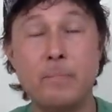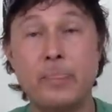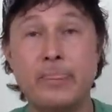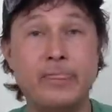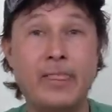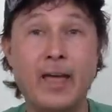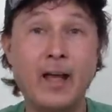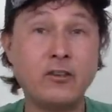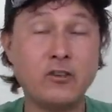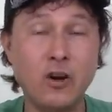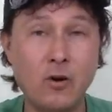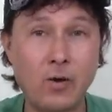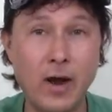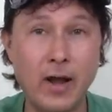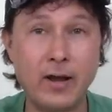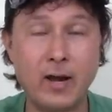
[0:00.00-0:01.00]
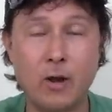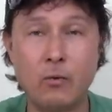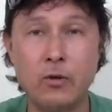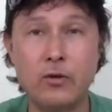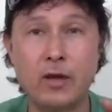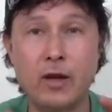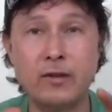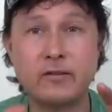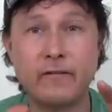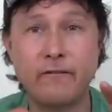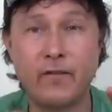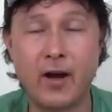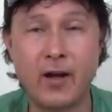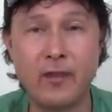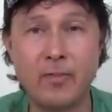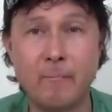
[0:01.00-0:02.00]
That's all right. I want you guys to
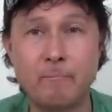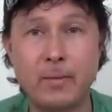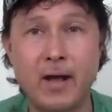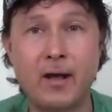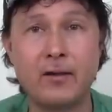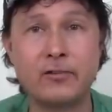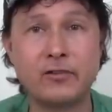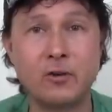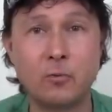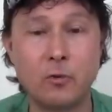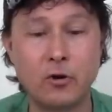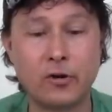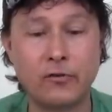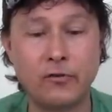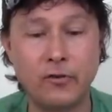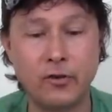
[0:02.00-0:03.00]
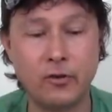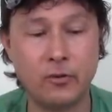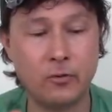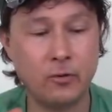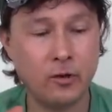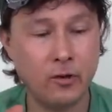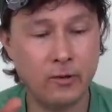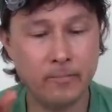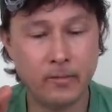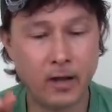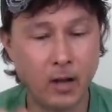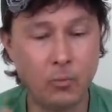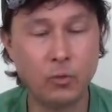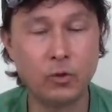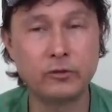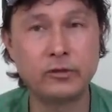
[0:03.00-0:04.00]
find the balance that works for you.
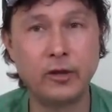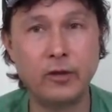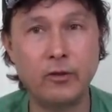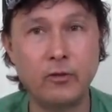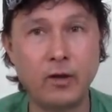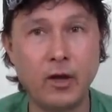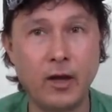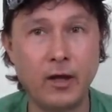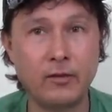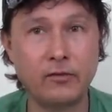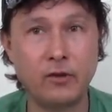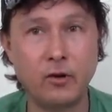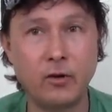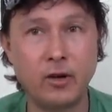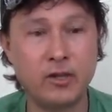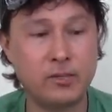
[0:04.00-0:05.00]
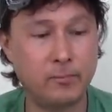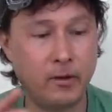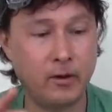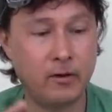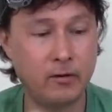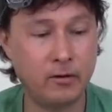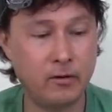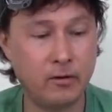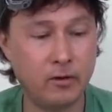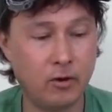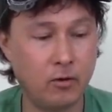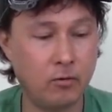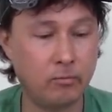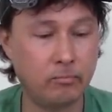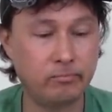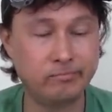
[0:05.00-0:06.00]
I will tell you guys, you know, I spend, you
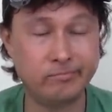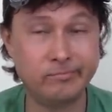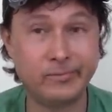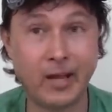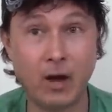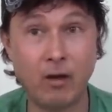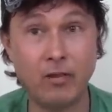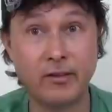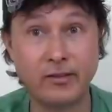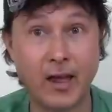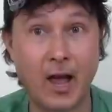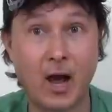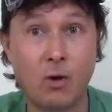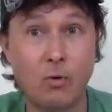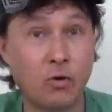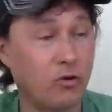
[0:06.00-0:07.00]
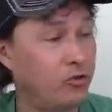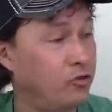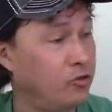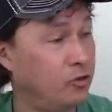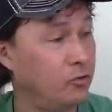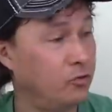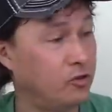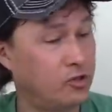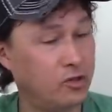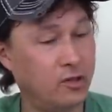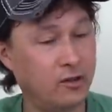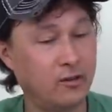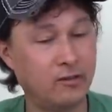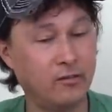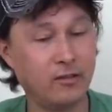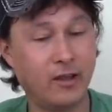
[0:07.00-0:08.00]
know, countless hours
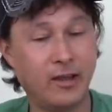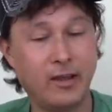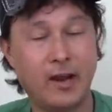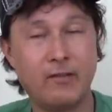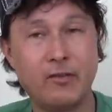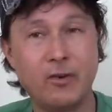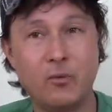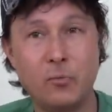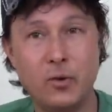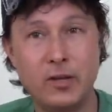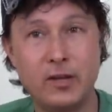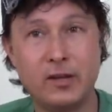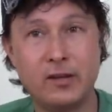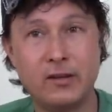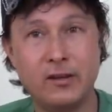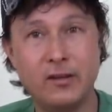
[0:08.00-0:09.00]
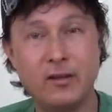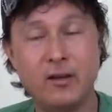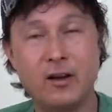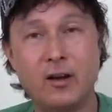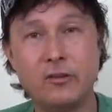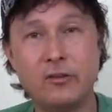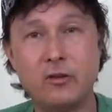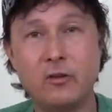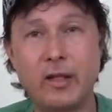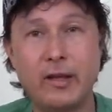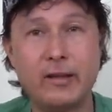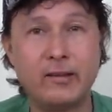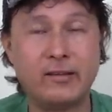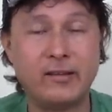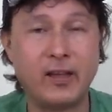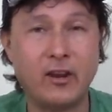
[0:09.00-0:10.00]
juicing like every week. I'll do
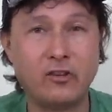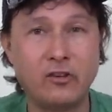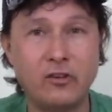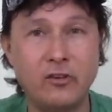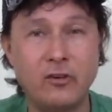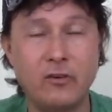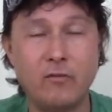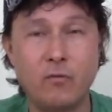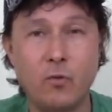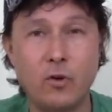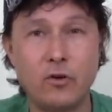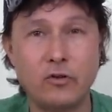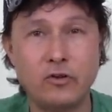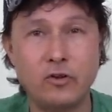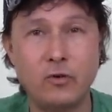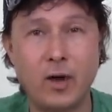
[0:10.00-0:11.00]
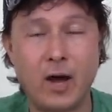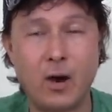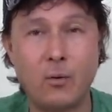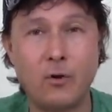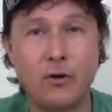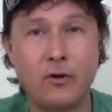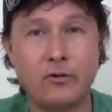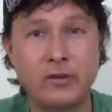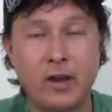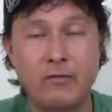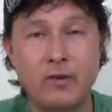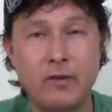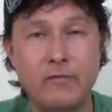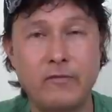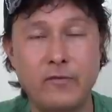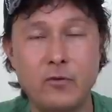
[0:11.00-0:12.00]
like a session of one or two hours
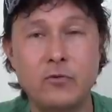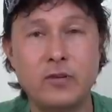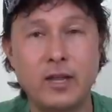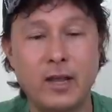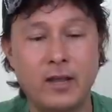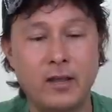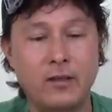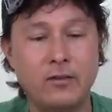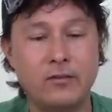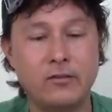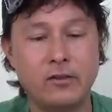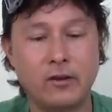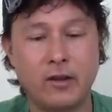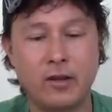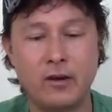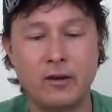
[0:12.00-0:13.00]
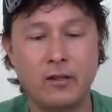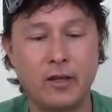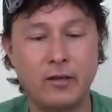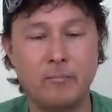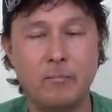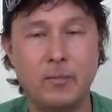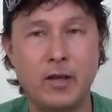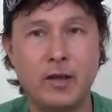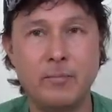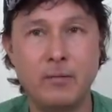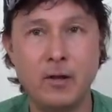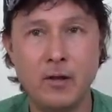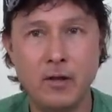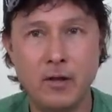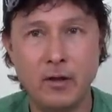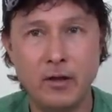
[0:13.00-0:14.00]
every few days to kind of like make
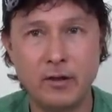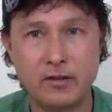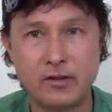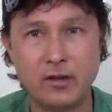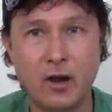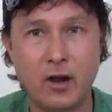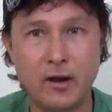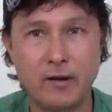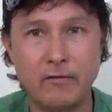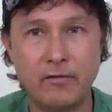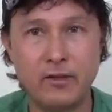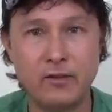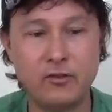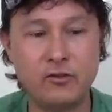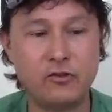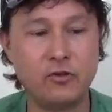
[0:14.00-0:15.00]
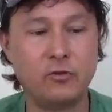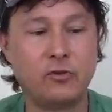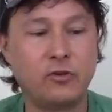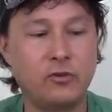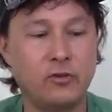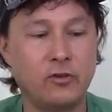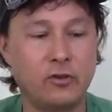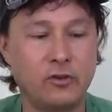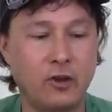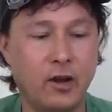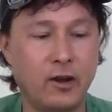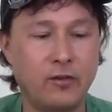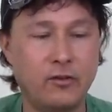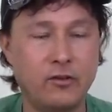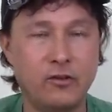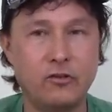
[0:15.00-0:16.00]
a stock of these juices, a
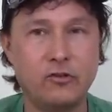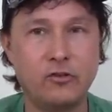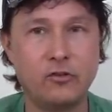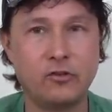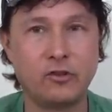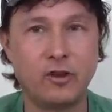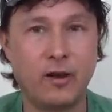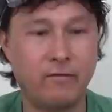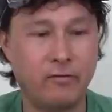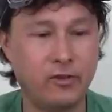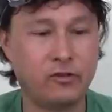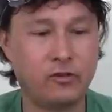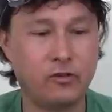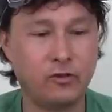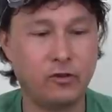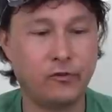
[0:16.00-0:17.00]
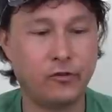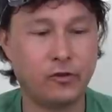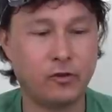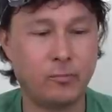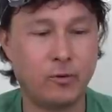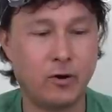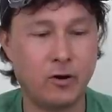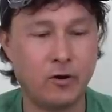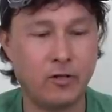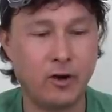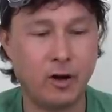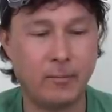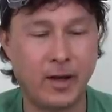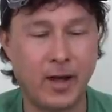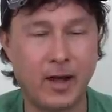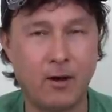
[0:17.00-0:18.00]
stock of these juices. I have this juice for tomorrow, then
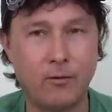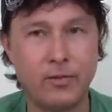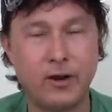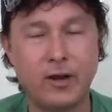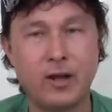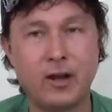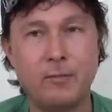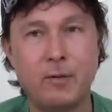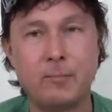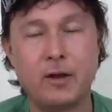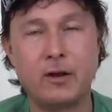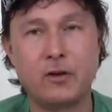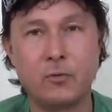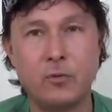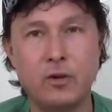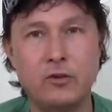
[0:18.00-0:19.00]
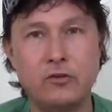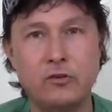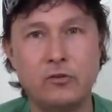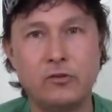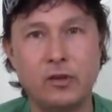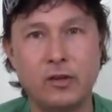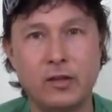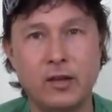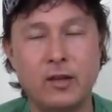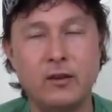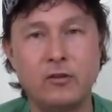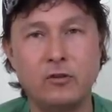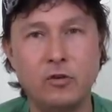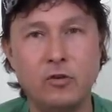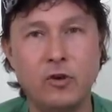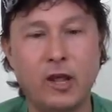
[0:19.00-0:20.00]
I'm out. Then I gotta make my green juice again
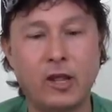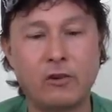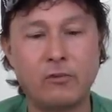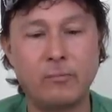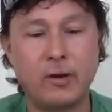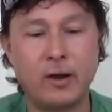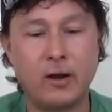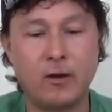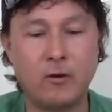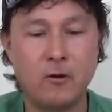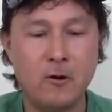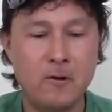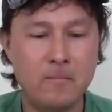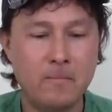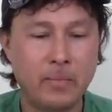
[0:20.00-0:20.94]
in two days from now.